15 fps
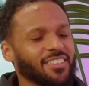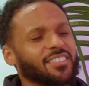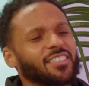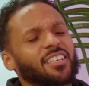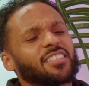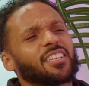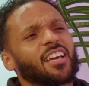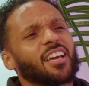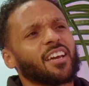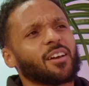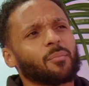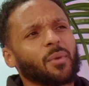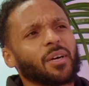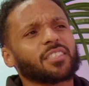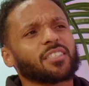she says, "Yeah,
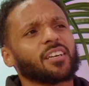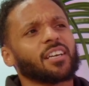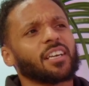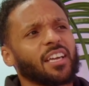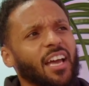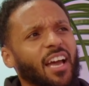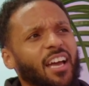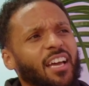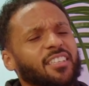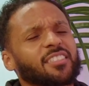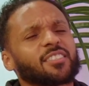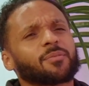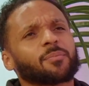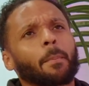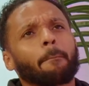my son
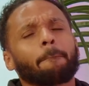Kaz,